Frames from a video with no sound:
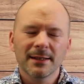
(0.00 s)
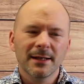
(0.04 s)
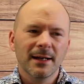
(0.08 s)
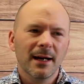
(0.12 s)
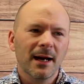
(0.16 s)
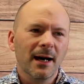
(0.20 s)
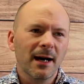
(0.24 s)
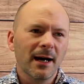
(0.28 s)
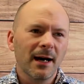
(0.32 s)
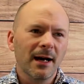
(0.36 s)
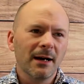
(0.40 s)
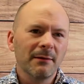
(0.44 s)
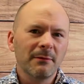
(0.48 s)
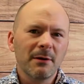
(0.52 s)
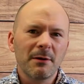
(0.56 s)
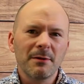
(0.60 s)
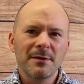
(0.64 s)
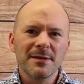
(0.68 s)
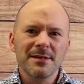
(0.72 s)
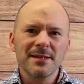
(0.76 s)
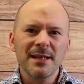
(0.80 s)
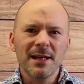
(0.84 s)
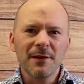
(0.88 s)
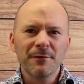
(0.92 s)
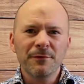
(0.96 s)

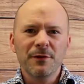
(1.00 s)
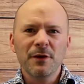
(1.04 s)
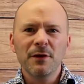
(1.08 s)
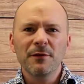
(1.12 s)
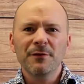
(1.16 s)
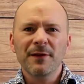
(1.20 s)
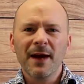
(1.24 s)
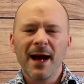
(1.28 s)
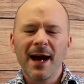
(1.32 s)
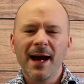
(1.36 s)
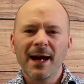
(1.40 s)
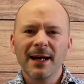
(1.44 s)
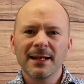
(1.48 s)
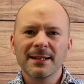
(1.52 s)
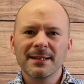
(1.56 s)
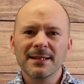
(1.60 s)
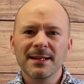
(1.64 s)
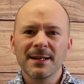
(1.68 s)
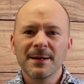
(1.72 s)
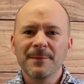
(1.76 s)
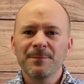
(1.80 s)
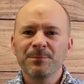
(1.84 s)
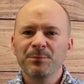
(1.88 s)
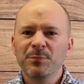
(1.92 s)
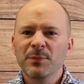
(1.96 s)
Whereas if you've had
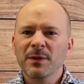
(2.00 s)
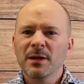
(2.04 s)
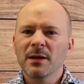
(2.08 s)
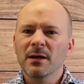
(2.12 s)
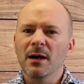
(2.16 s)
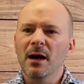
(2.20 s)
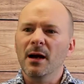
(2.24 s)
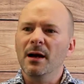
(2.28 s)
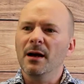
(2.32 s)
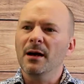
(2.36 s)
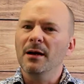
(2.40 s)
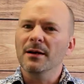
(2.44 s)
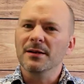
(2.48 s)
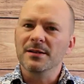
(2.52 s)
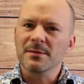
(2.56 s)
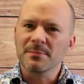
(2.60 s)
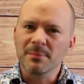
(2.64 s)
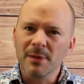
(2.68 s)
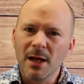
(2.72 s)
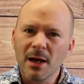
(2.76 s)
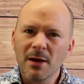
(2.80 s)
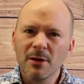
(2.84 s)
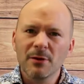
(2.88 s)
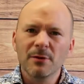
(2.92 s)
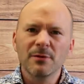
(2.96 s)
some
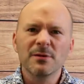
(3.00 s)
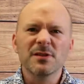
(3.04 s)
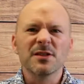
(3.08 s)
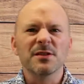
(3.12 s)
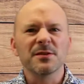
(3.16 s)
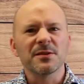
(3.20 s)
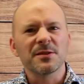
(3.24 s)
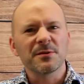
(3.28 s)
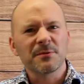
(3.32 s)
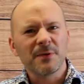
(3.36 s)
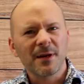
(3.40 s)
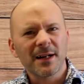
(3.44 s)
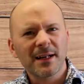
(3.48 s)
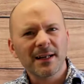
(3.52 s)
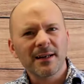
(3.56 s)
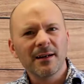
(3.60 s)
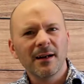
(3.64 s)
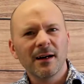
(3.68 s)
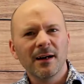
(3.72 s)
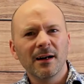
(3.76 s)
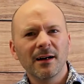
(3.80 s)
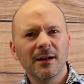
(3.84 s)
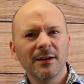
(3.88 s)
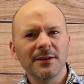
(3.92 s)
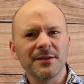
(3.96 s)
loans and some credit
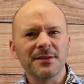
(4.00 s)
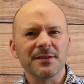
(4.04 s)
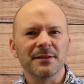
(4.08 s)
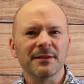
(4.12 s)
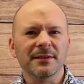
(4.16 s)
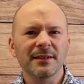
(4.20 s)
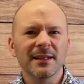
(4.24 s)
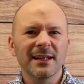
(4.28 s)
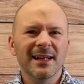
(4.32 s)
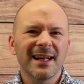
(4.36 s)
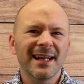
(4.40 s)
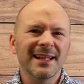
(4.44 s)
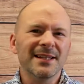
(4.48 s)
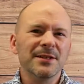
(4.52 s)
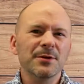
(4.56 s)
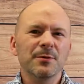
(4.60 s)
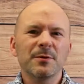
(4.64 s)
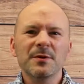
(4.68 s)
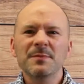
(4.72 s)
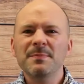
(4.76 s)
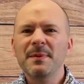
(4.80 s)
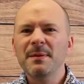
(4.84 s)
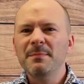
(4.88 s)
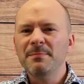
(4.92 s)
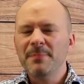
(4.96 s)
cards and it's
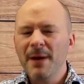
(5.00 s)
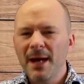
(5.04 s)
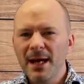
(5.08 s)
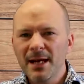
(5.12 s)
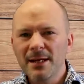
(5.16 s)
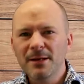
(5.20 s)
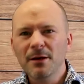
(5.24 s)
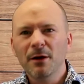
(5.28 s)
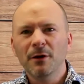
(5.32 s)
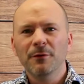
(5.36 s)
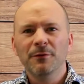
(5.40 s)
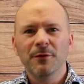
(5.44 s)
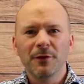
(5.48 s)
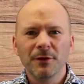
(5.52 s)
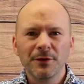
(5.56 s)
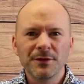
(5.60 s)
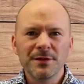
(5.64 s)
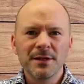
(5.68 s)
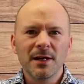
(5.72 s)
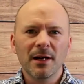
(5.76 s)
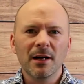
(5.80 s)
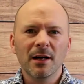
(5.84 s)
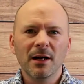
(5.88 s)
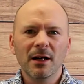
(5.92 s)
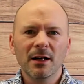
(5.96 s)
always been paid off on
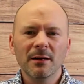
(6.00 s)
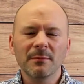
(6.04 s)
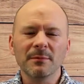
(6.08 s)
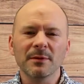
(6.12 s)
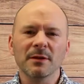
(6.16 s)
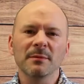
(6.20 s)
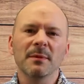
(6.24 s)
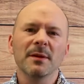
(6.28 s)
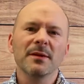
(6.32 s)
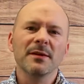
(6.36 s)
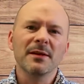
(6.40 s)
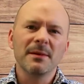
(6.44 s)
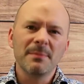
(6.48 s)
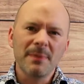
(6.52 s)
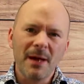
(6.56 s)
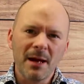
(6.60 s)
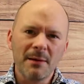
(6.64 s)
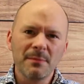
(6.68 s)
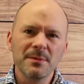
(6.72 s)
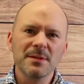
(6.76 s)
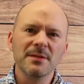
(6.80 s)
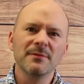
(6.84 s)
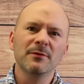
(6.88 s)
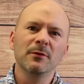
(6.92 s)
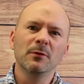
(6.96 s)
time and the monthly
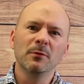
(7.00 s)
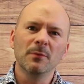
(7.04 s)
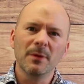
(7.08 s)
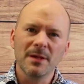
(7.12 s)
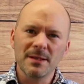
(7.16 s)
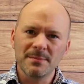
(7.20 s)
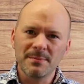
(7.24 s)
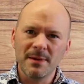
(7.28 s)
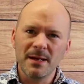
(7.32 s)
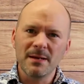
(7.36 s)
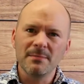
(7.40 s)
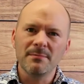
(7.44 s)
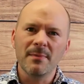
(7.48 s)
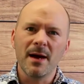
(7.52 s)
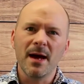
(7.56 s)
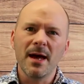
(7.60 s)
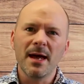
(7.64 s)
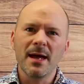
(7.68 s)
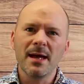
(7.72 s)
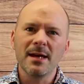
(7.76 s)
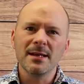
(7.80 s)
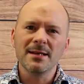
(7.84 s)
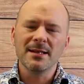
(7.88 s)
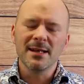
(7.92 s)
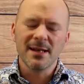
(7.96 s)
payments have always been
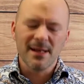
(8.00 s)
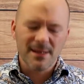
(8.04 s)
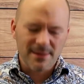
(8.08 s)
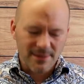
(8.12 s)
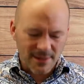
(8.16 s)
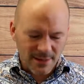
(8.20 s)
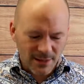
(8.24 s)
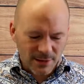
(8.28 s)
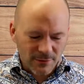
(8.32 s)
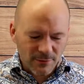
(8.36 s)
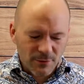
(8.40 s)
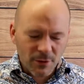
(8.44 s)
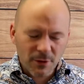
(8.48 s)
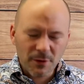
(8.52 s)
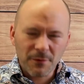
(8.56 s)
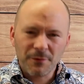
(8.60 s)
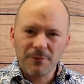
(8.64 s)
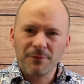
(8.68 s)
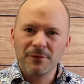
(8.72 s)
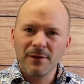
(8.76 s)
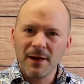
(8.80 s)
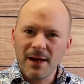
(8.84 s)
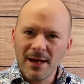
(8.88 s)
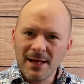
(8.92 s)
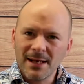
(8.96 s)
made, then you've got a
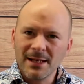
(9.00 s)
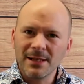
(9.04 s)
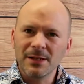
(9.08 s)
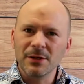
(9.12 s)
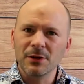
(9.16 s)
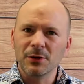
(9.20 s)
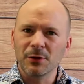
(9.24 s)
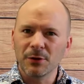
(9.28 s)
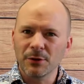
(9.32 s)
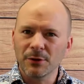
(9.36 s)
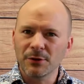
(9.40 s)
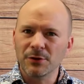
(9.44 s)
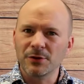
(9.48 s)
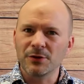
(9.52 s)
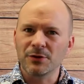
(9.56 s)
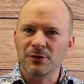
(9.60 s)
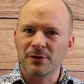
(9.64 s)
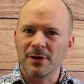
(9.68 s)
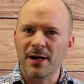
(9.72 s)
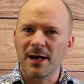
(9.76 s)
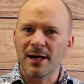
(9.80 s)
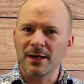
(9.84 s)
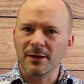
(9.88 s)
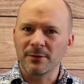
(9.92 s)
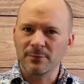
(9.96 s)
fairly good
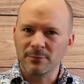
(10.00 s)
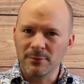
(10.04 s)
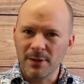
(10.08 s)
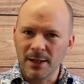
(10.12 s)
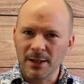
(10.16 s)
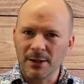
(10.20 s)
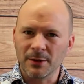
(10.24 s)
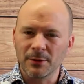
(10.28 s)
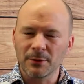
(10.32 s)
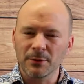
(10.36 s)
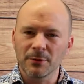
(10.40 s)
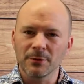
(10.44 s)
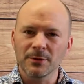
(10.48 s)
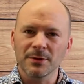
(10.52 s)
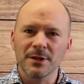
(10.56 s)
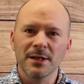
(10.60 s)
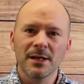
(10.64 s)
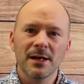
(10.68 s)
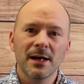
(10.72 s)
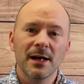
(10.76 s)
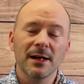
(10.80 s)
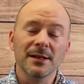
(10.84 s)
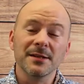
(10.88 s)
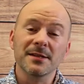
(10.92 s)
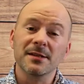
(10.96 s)
track record.
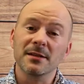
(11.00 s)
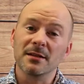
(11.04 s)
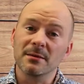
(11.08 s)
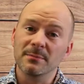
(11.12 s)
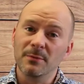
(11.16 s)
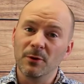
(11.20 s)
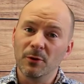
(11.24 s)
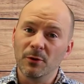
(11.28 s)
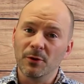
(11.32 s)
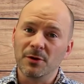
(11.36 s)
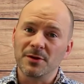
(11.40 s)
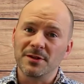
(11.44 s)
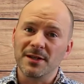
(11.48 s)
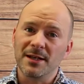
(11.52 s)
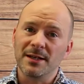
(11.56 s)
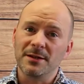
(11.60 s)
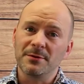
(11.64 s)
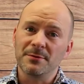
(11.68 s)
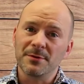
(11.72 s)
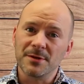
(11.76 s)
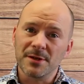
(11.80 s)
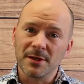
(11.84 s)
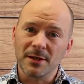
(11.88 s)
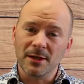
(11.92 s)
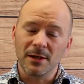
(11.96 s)
And so the mortgage lender
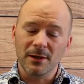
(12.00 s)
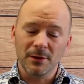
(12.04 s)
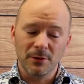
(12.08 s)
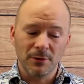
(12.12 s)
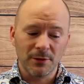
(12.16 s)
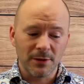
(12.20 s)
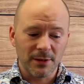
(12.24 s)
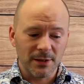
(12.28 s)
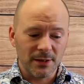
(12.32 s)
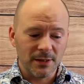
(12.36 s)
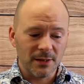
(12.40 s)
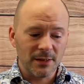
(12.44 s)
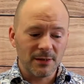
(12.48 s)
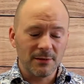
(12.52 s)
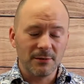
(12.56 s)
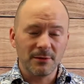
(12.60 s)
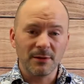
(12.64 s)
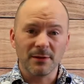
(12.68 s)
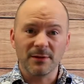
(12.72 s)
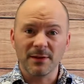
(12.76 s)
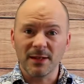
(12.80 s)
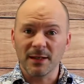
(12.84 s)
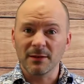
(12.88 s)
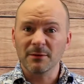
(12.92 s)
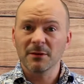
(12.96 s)
is going to look at you and
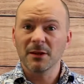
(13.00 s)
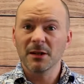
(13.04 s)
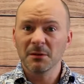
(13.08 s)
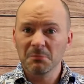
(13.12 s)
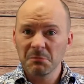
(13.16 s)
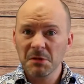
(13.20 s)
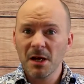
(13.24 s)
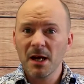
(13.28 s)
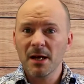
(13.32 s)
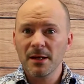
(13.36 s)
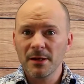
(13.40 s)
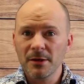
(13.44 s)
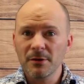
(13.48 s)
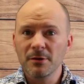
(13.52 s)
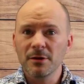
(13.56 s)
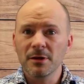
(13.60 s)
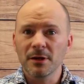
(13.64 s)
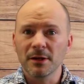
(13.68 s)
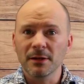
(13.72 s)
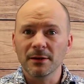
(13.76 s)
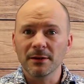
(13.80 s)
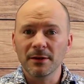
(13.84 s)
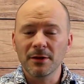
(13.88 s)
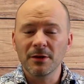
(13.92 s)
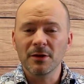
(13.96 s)
think, right, yeah, you
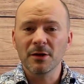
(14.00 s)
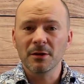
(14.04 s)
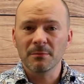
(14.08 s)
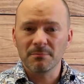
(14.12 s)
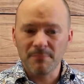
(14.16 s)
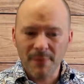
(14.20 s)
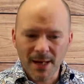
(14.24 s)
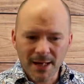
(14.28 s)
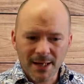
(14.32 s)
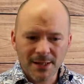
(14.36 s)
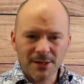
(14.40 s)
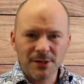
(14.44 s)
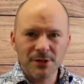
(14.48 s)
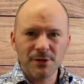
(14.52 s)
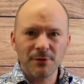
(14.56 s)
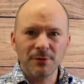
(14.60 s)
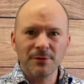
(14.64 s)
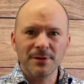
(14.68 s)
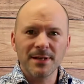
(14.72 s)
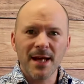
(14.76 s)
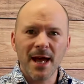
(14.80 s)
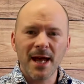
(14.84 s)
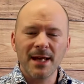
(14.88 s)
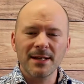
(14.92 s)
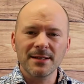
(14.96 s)
can manage your
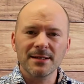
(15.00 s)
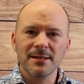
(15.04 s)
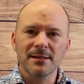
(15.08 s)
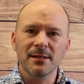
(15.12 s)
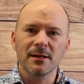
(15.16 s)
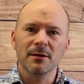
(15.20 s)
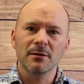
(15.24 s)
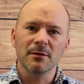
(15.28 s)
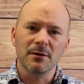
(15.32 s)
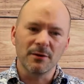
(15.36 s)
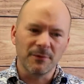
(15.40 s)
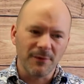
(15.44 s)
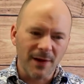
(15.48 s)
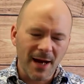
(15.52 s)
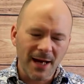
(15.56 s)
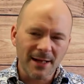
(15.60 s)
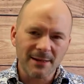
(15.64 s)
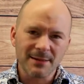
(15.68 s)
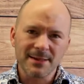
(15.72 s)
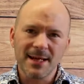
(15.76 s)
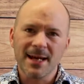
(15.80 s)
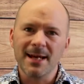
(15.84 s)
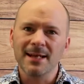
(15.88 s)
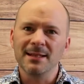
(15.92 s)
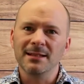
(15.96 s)
debt. You've had
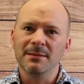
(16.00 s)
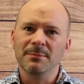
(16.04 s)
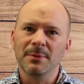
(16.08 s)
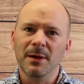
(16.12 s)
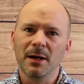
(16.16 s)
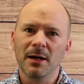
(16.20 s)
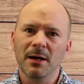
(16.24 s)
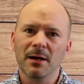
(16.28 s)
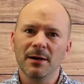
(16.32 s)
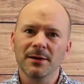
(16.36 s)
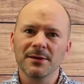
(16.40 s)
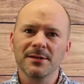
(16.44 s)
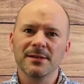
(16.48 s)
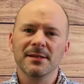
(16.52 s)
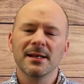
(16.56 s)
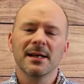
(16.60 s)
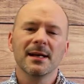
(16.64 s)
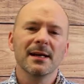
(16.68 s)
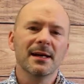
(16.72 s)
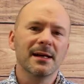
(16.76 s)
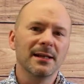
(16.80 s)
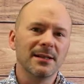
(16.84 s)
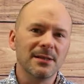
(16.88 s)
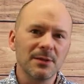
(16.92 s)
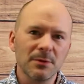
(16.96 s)
debt in the past,
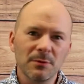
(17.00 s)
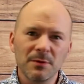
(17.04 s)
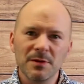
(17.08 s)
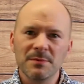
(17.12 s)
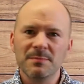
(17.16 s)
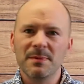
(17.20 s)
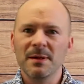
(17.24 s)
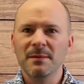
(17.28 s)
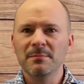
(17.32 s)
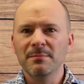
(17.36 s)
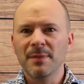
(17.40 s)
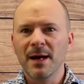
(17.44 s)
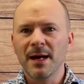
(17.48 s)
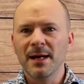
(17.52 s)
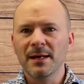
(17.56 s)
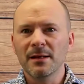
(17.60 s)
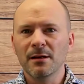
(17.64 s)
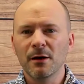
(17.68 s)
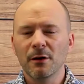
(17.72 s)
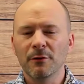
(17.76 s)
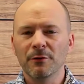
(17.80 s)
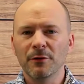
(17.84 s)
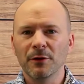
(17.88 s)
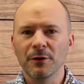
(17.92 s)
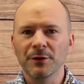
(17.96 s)
it's always been paid
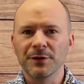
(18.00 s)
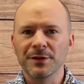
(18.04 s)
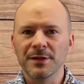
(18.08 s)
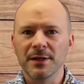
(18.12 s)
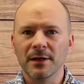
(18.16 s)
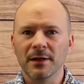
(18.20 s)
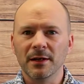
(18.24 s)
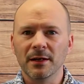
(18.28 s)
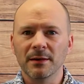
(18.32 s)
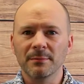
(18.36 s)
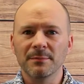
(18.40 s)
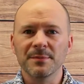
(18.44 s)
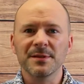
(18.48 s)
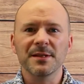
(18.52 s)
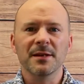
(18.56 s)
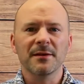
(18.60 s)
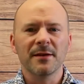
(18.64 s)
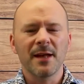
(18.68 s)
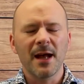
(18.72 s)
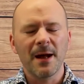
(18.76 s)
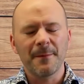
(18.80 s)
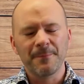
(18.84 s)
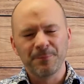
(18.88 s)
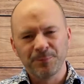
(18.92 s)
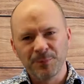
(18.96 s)
off on time, so
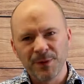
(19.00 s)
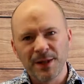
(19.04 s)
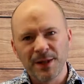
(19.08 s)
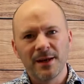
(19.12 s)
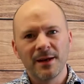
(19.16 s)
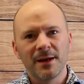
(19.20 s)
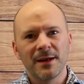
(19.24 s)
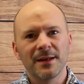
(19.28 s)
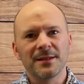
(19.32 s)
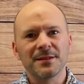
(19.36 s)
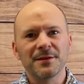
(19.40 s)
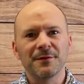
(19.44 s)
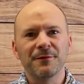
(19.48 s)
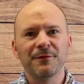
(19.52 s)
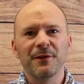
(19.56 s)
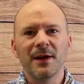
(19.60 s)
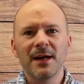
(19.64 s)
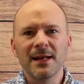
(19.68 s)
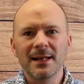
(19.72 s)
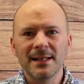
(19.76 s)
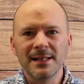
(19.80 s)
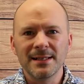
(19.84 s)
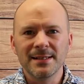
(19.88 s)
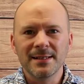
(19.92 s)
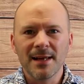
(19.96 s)
yeah, it's a
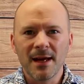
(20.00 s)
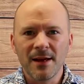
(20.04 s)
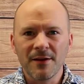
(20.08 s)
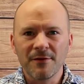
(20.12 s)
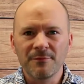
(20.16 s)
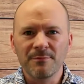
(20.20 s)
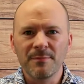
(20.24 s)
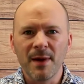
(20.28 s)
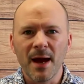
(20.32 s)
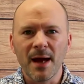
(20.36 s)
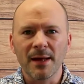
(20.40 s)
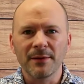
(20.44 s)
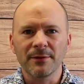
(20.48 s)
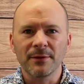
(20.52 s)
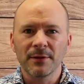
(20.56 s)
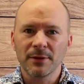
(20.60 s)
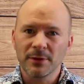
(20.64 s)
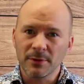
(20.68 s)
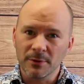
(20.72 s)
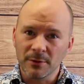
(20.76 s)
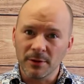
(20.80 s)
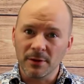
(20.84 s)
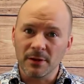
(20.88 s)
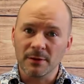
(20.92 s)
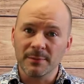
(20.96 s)
fairly safe bet that
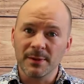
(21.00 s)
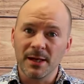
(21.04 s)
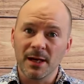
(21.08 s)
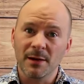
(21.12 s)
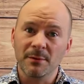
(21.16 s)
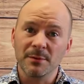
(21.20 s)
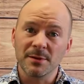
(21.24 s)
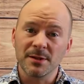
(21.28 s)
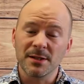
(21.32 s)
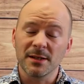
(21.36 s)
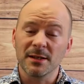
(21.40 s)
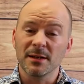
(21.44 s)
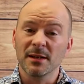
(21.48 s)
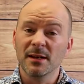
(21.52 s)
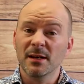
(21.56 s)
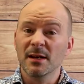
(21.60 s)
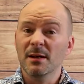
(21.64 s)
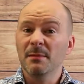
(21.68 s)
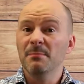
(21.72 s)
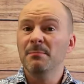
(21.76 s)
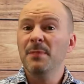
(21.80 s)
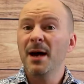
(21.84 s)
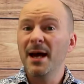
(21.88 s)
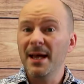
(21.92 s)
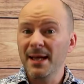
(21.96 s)
you're going to be able to
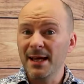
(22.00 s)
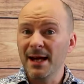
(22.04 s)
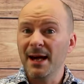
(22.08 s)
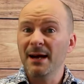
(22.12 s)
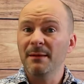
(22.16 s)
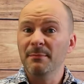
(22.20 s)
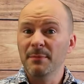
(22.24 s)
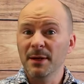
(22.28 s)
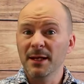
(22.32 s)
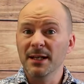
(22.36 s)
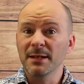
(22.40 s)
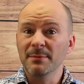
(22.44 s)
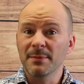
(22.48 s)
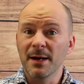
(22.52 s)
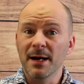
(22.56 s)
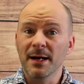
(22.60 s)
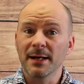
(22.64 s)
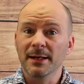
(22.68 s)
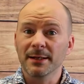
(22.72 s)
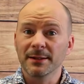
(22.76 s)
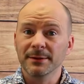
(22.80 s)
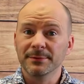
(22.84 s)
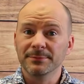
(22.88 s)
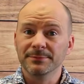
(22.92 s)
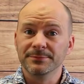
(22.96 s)
pay our money
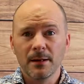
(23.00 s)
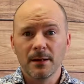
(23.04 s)
back.